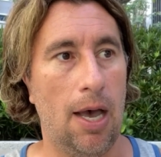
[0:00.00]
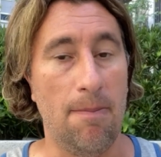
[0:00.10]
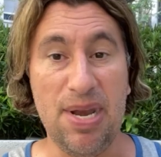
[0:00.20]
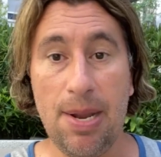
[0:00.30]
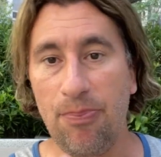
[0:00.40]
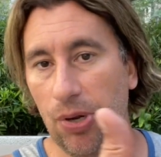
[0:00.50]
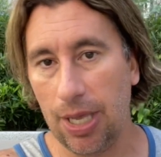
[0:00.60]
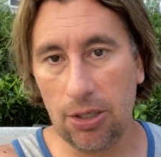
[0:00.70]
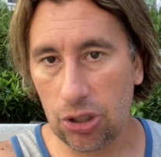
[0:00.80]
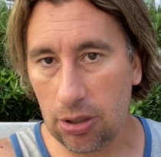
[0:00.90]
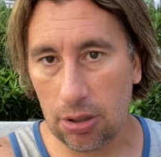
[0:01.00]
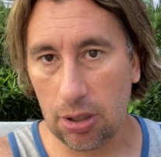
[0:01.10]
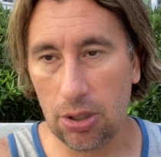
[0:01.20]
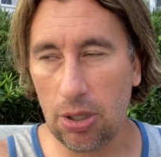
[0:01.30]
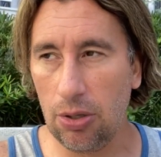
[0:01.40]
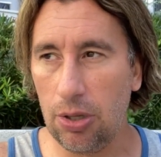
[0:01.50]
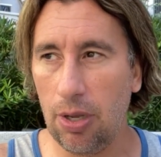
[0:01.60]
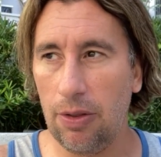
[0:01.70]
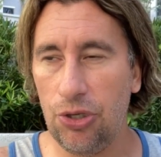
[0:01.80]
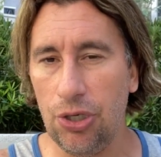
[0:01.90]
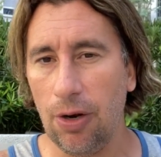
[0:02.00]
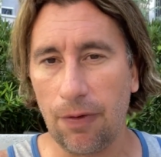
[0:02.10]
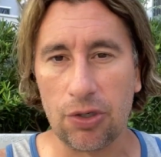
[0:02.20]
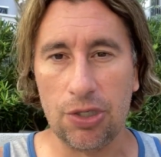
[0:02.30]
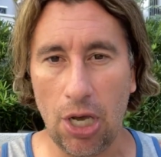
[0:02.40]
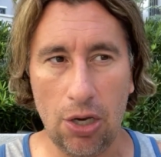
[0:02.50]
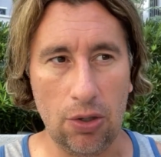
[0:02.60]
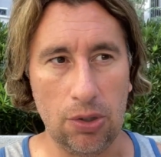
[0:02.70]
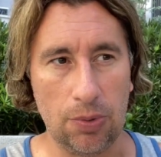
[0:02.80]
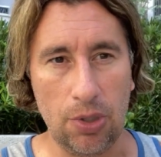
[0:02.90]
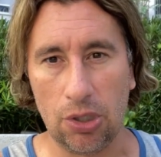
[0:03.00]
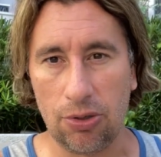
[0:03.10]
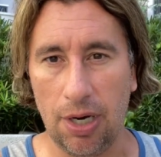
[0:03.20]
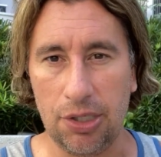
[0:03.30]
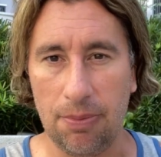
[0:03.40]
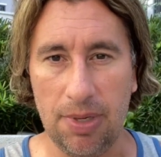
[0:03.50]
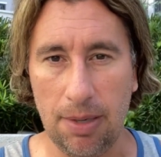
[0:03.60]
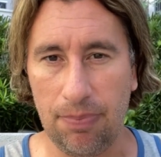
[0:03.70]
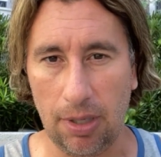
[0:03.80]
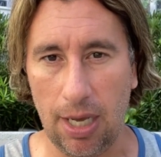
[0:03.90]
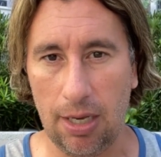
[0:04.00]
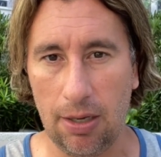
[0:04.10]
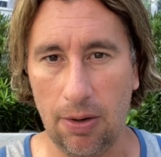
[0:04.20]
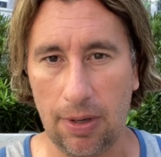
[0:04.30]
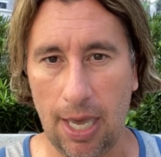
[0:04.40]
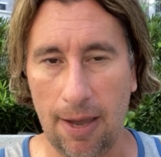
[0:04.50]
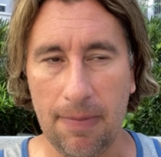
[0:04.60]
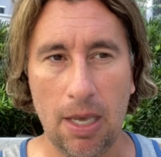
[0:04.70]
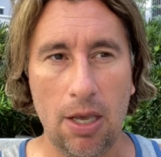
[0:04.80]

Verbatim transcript: manipulation, the universe knows when you're trying to manipulate, okay?